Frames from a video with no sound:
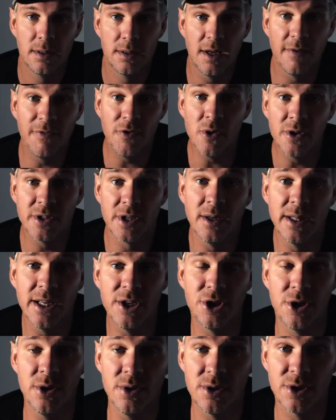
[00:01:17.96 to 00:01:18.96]
If yours only
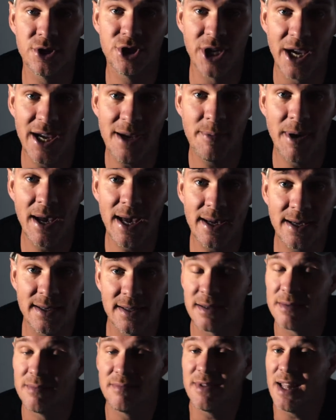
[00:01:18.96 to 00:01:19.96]
shoots
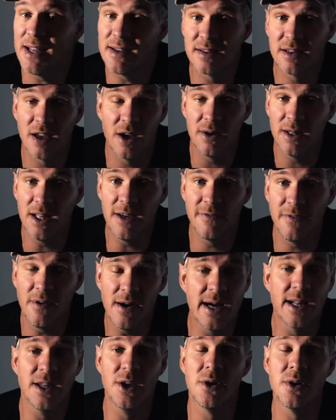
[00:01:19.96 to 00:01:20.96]
JPEGs, that's totally
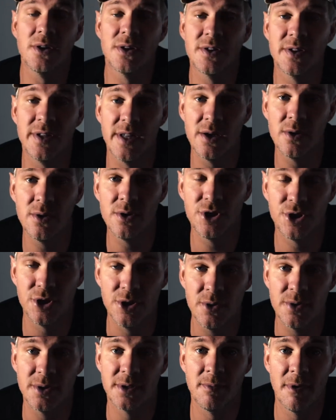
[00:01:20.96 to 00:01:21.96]
fine. You can still
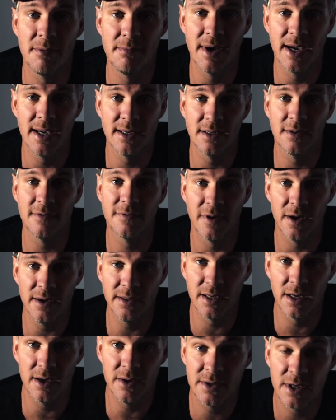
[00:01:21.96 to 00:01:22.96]
shoot some amazing
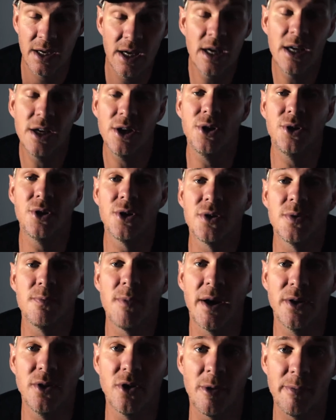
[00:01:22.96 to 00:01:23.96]
photos. You just
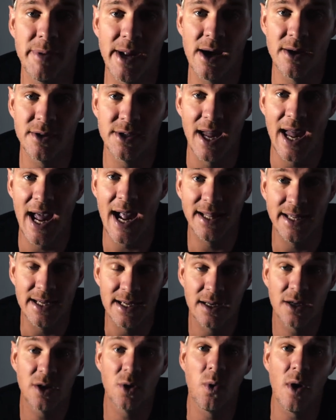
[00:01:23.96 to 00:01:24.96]
might not be able to
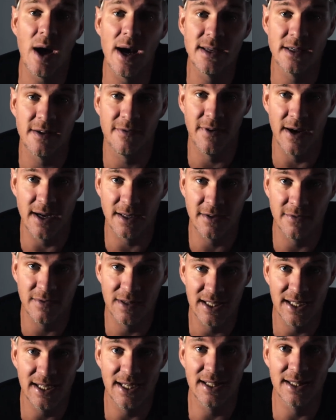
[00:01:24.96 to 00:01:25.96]
edit quite as
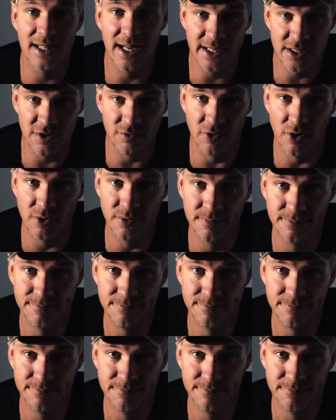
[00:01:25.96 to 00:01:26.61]
effectively later on.